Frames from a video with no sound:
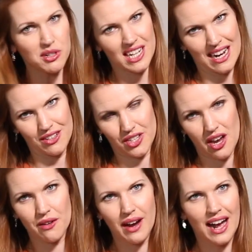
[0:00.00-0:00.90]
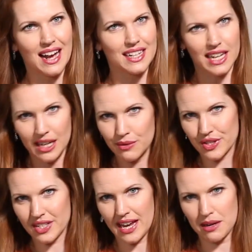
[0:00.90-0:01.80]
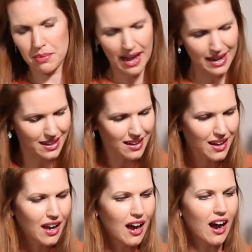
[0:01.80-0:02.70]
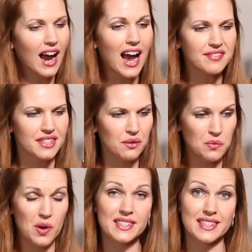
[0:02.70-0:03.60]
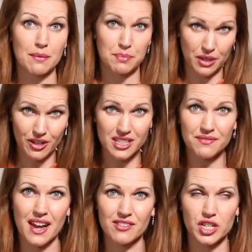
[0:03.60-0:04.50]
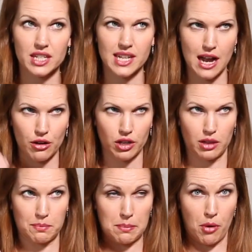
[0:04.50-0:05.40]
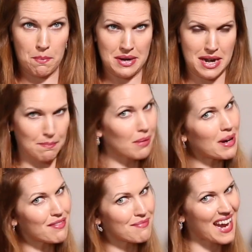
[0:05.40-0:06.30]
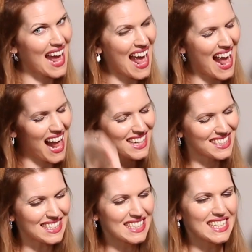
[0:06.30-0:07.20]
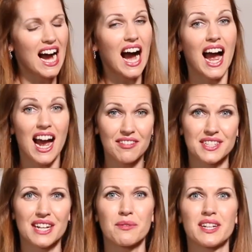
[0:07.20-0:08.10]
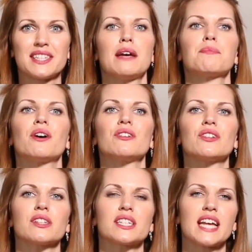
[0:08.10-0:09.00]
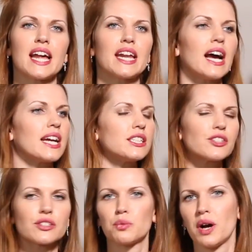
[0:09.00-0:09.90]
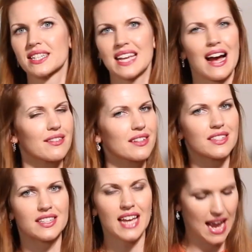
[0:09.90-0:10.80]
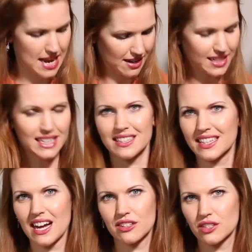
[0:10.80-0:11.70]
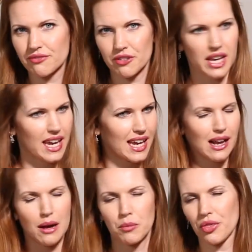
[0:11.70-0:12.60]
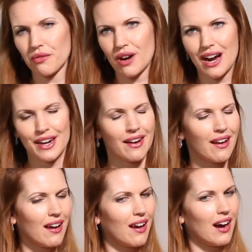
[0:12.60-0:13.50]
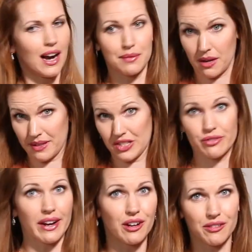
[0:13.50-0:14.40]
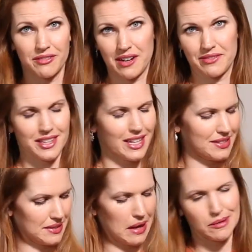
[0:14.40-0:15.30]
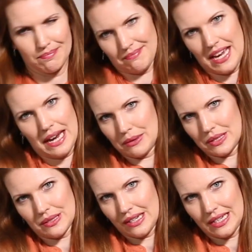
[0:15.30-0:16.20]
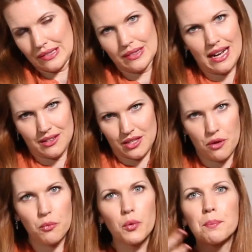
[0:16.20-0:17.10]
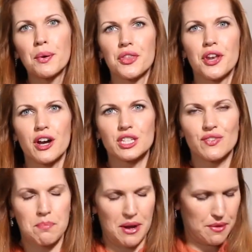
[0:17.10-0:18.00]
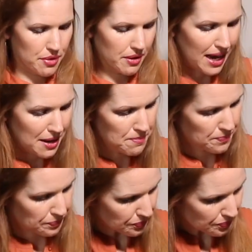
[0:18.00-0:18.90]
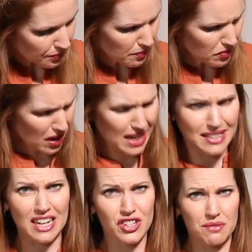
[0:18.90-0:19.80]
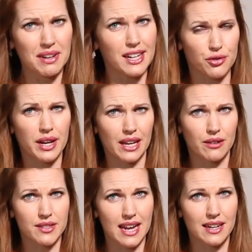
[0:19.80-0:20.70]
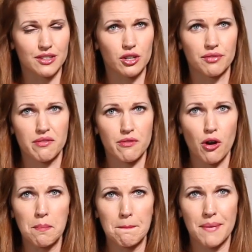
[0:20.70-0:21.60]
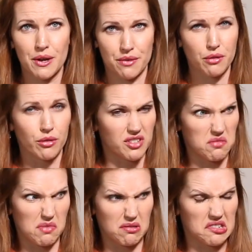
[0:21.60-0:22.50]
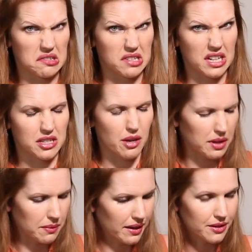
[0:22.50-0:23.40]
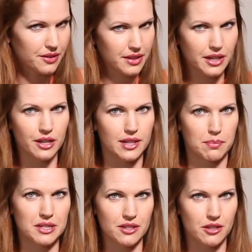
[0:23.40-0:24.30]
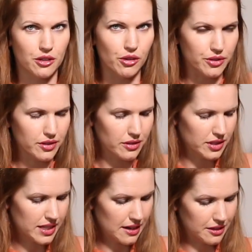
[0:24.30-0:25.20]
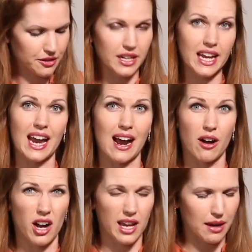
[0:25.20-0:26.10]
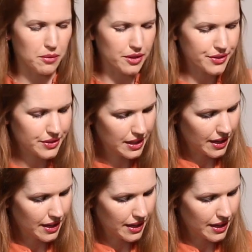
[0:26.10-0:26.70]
I'm on an alto and he was a tenor player. I have done One Step Beyond. If you haven't checked it out, it'll be popping up above my head. I have done One Step Beyond on the tenor. It just worked out that today I needed the alto for a gig. I'm on the run. I'm going straight off after this, so it's on alto. We'll put the notes for both, okay? It's actually really tricky on tenor, so if you've got both horns, you might want to do it on alto anyway, because it goes up into the gods on the tenor. You can hear how high that was.